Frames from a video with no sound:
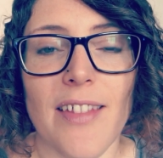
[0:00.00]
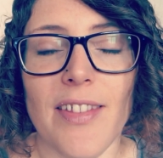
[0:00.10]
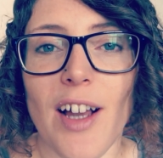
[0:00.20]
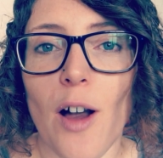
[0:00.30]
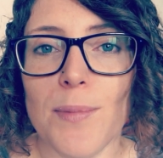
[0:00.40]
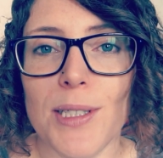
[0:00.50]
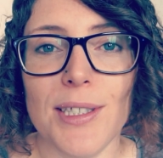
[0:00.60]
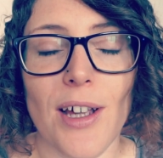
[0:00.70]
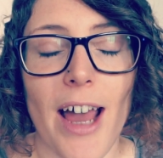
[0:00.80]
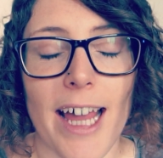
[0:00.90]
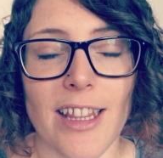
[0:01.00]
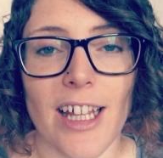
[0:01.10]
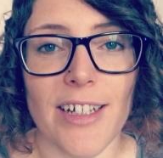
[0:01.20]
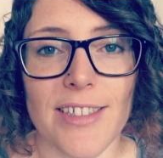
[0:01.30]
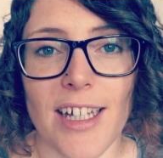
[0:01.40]
The options are
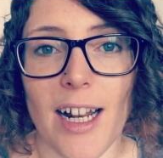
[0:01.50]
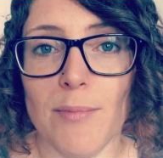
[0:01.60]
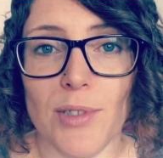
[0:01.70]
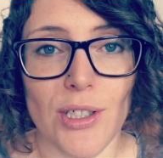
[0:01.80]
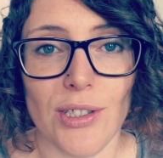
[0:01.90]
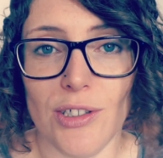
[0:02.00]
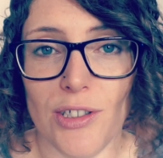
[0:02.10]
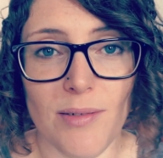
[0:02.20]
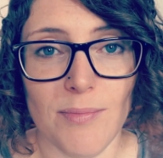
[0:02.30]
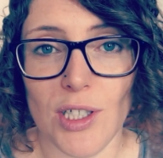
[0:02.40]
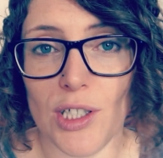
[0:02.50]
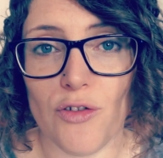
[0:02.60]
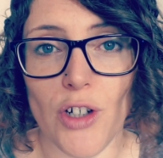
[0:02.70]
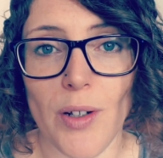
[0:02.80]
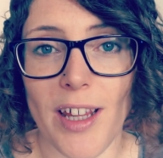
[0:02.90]
endless and I'm just
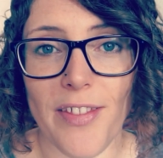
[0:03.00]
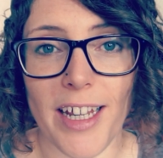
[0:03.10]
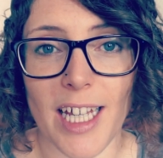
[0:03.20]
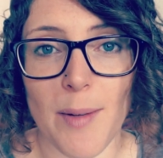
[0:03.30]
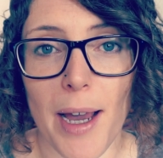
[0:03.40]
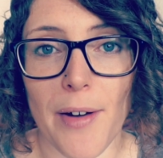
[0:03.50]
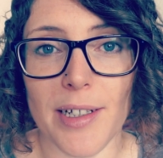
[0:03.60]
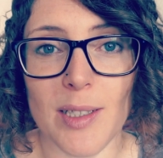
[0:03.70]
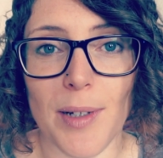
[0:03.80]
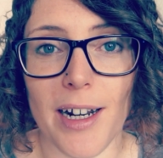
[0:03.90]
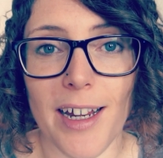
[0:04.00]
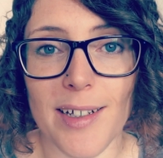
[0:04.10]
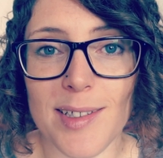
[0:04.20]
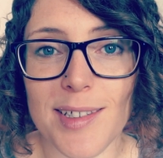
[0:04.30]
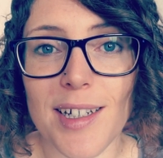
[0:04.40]
drooling thinking about it, to be
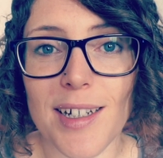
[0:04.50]
honest.